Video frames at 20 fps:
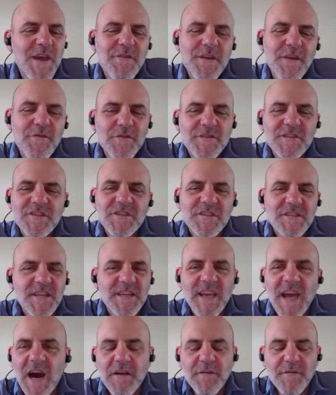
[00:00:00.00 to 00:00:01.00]
even if it's just a
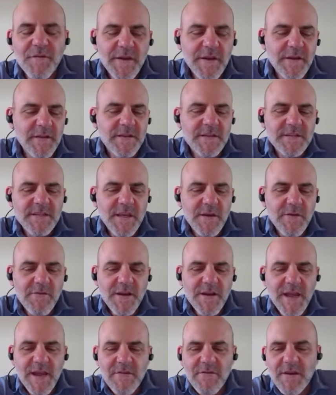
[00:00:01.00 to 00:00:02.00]
gut feel, is there
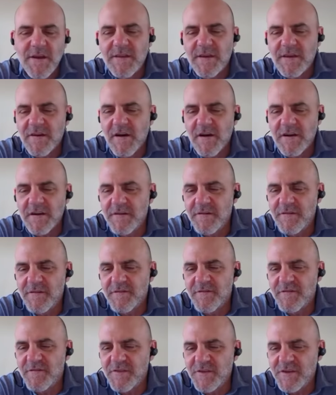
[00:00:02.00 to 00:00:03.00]
an area that kind of
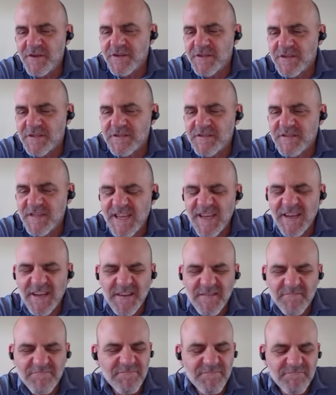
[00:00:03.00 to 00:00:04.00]
you just think,
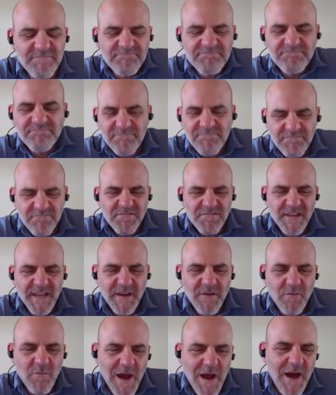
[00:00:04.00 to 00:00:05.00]

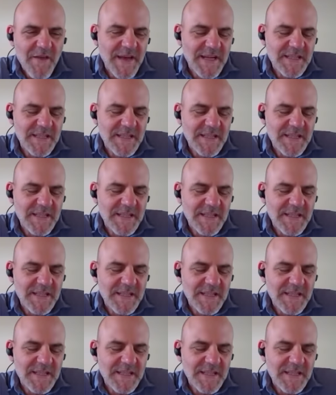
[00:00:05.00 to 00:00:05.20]
wow,